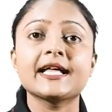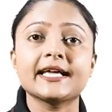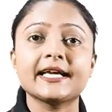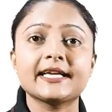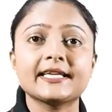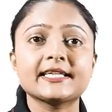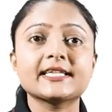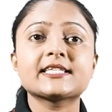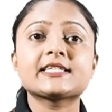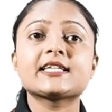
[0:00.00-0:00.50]

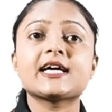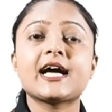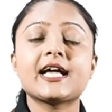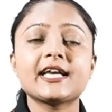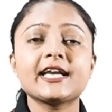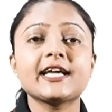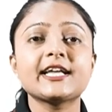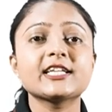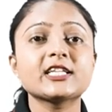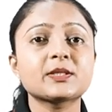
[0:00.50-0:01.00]
It is
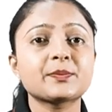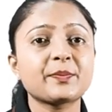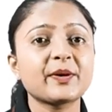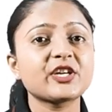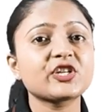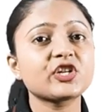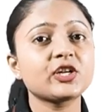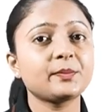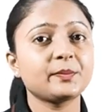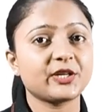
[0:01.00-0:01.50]
done in
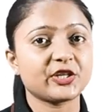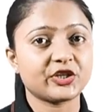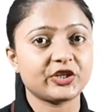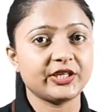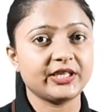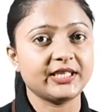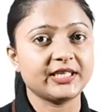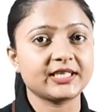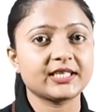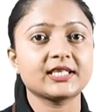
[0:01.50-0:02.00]
special
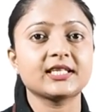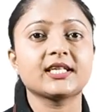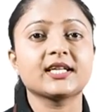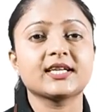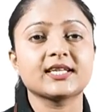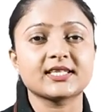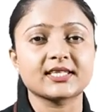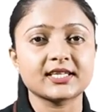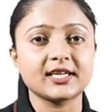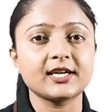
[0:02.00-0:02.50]
machines.
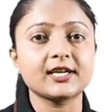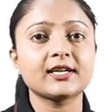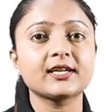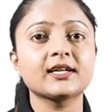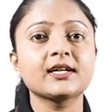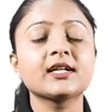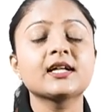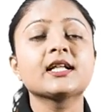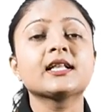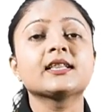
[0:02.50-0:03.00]

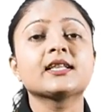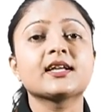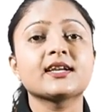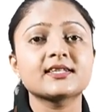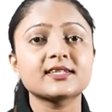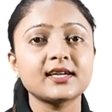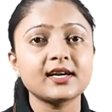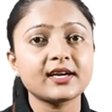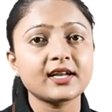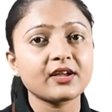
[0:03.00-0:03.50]
The
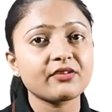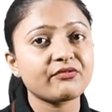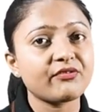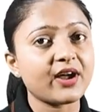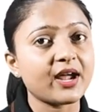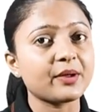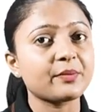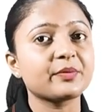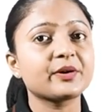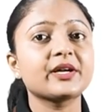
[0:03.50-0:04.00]
resulting
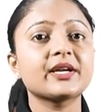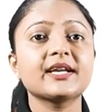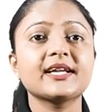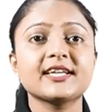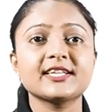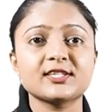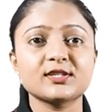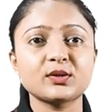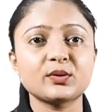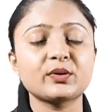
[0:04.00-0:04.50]
fiber
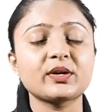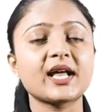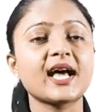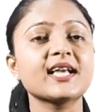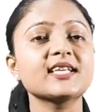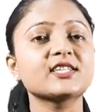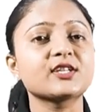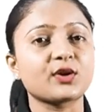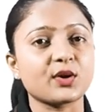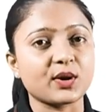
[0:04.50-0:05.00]
is known
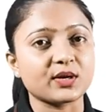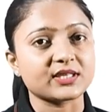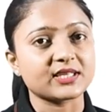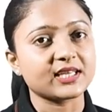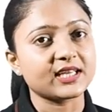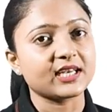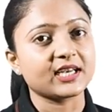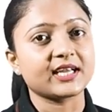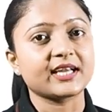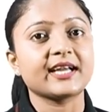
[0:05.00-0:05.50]
as raw
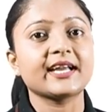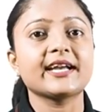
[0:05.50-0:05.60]
silk.